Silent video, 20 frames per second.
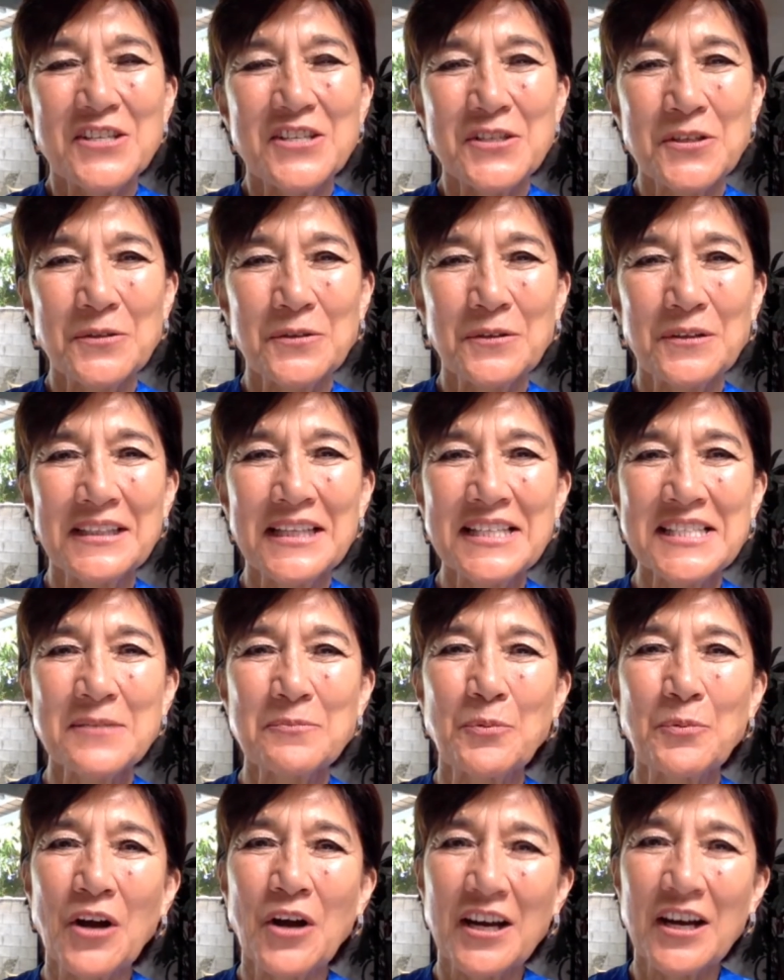So
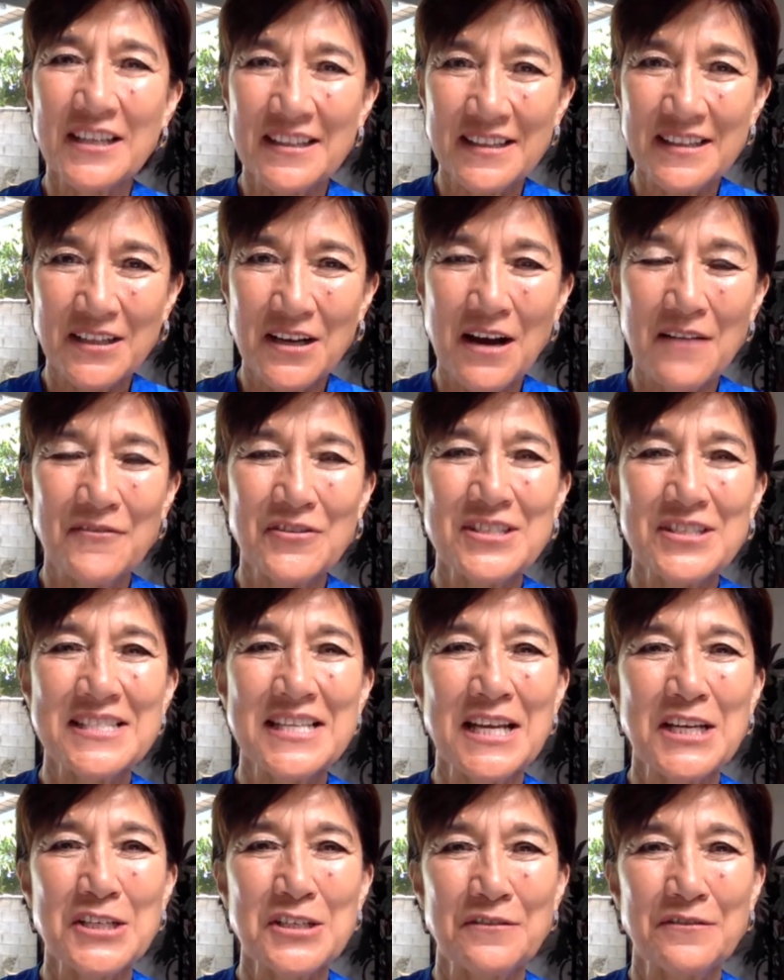let's broaden the
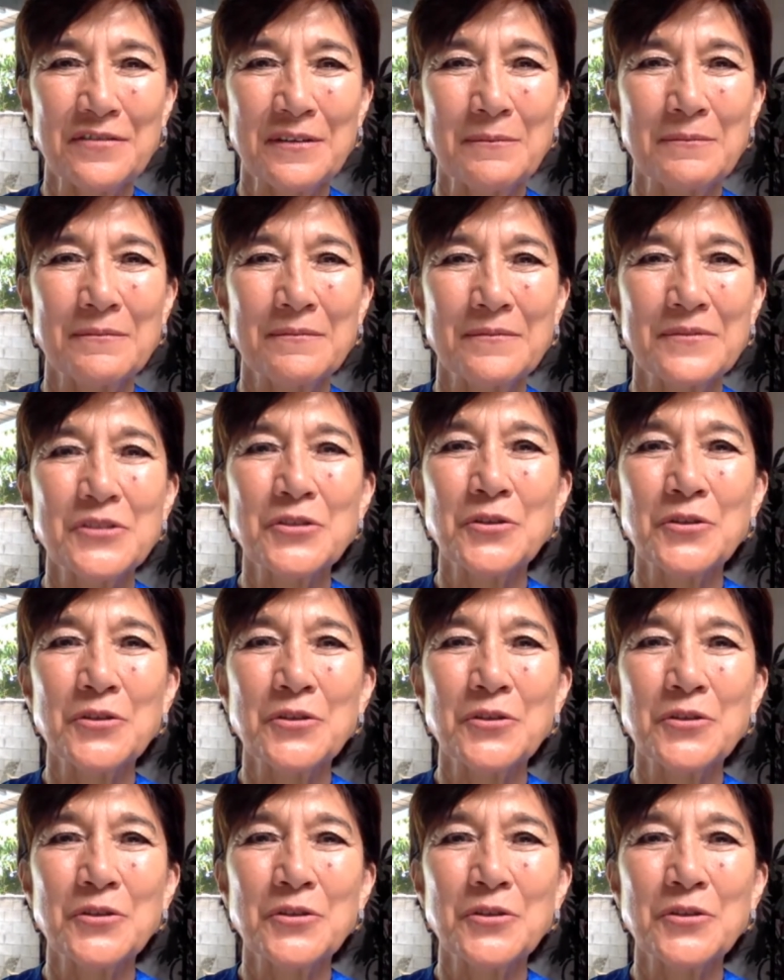conversation from